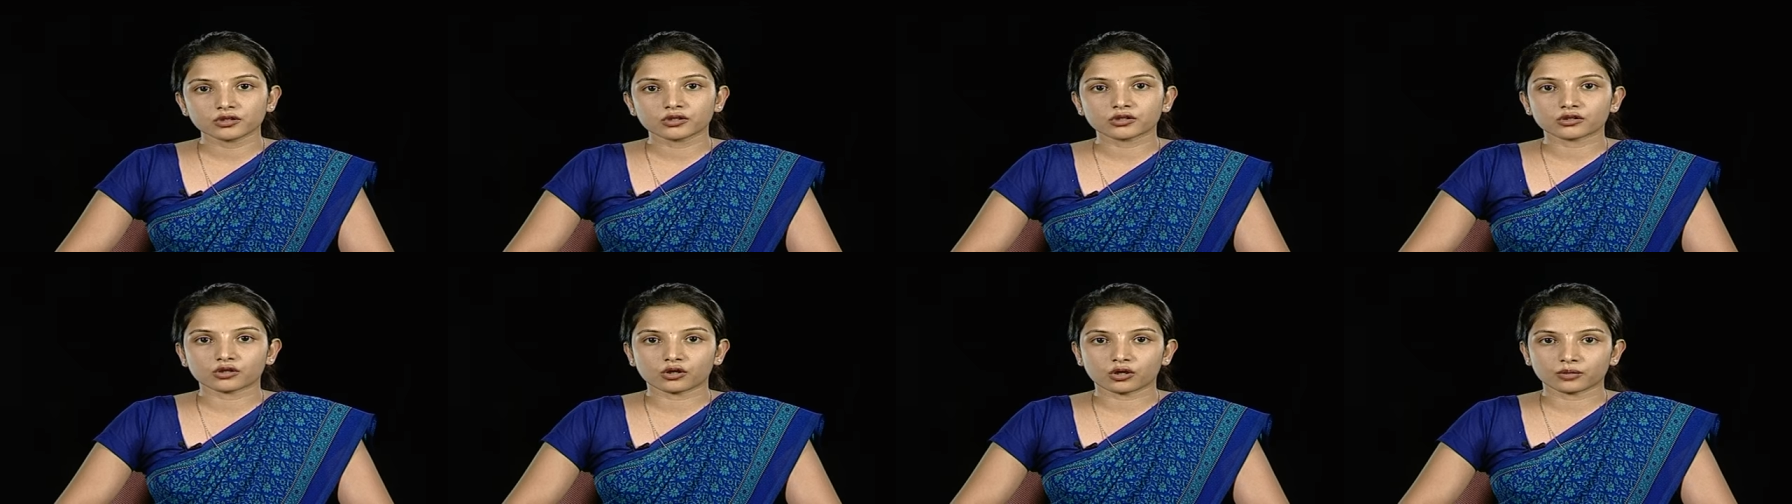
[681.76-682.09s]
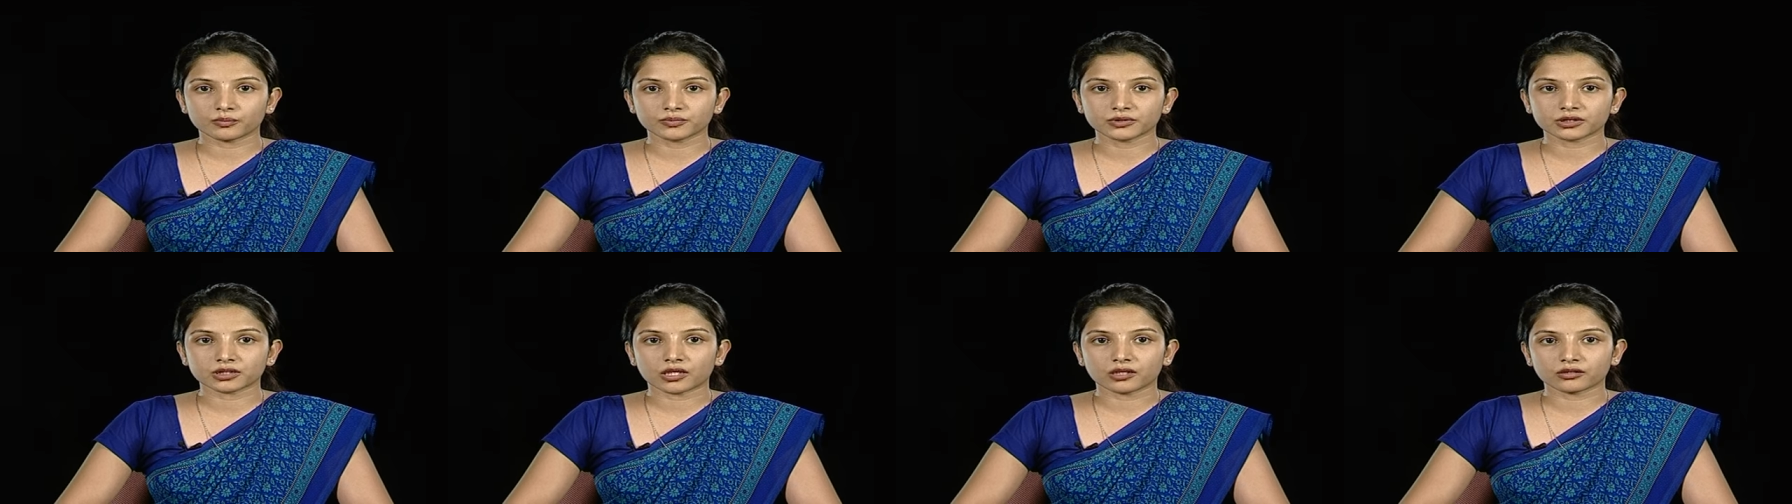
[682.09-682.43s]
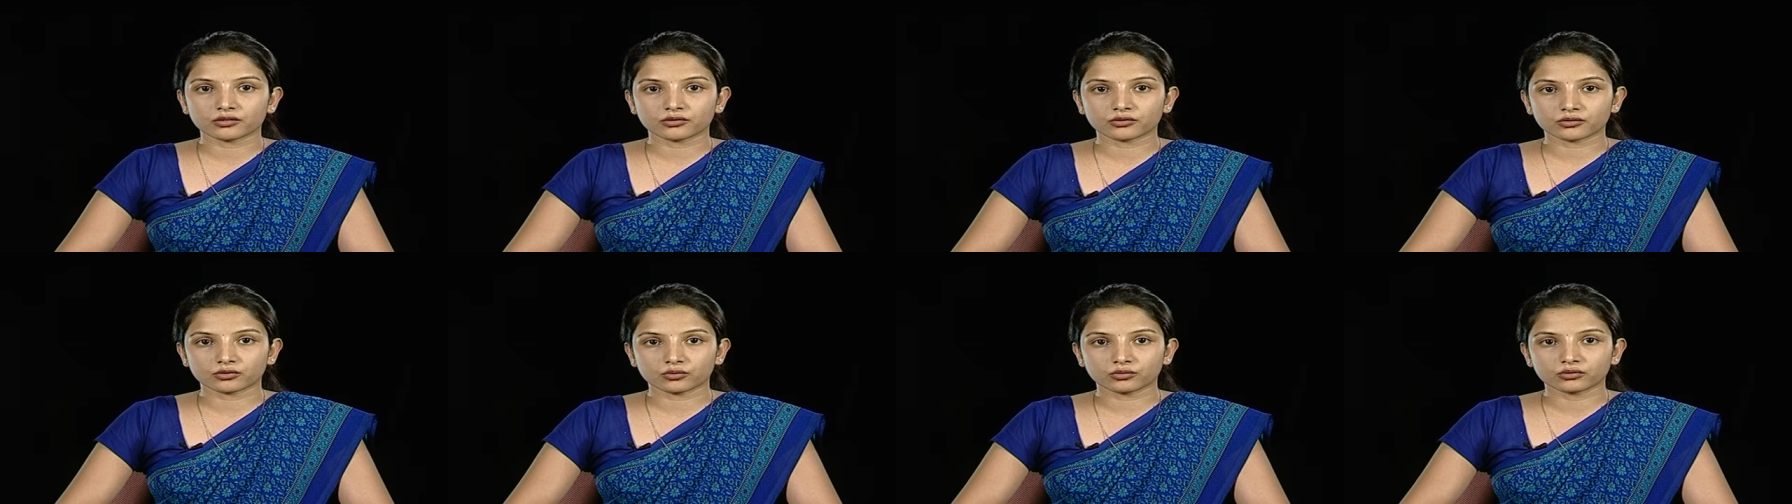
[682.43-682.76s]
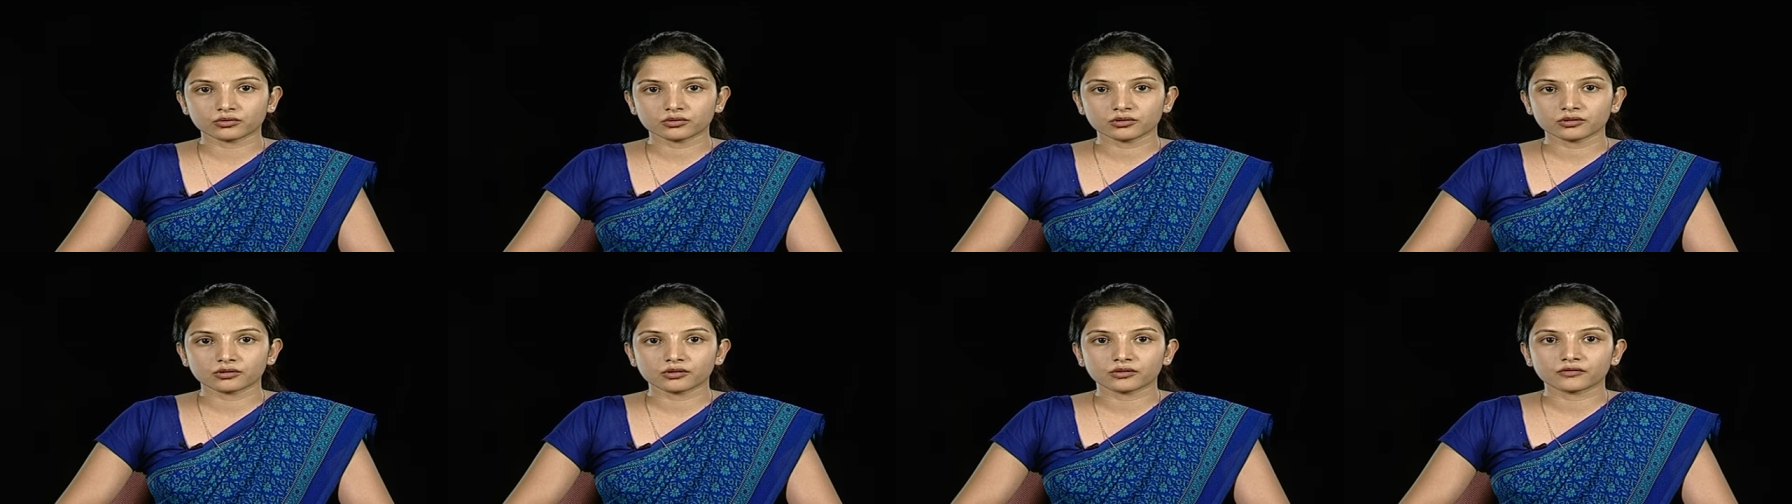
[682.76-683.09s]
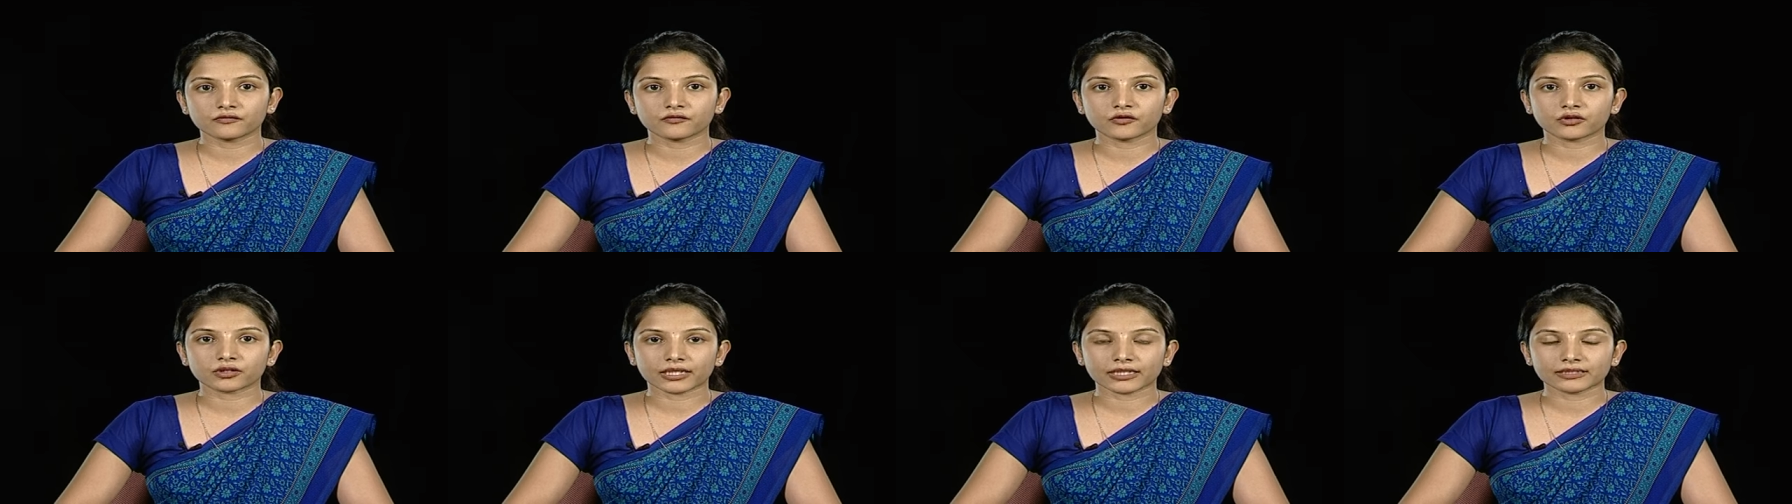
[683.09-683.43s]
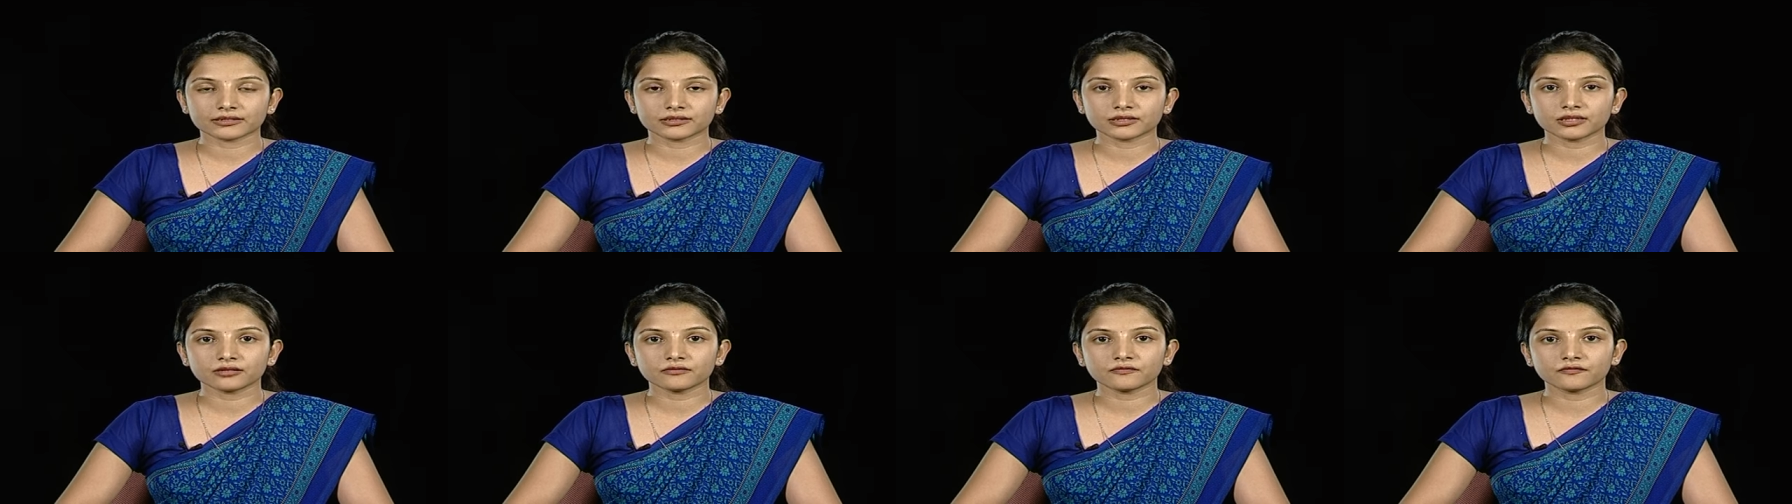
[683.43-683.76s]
crops are grown for raising